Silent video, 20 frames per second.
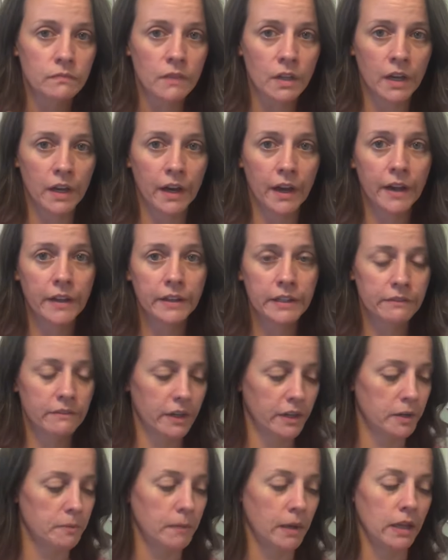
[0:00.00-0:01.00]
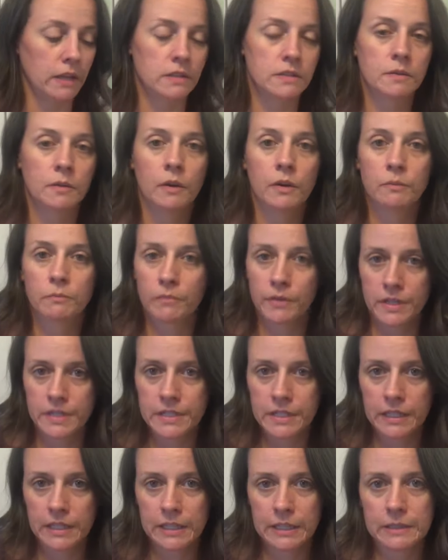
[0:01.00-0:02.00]
I highly recommend
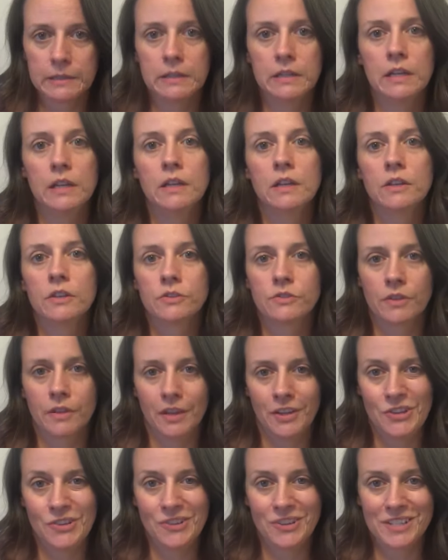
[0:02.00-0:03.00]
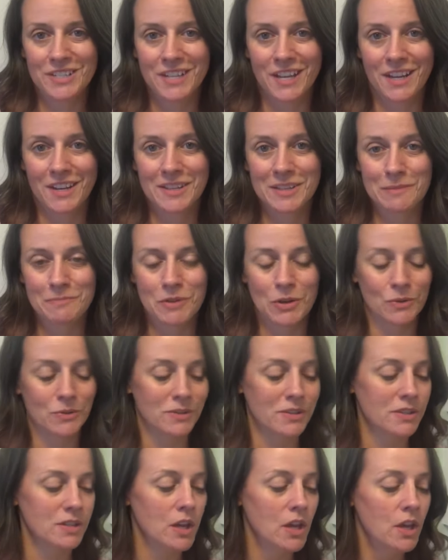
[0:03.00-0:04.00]
printing it so that you can take some
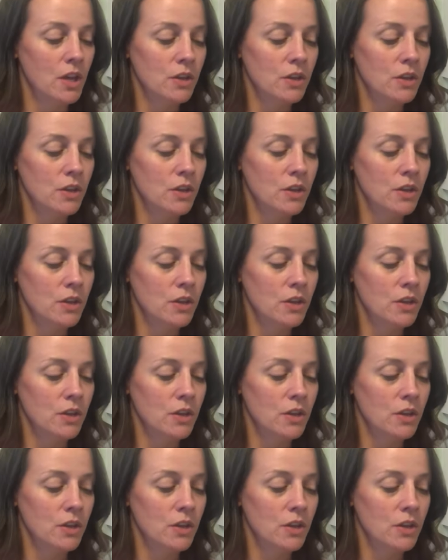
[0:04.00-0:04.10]
notes.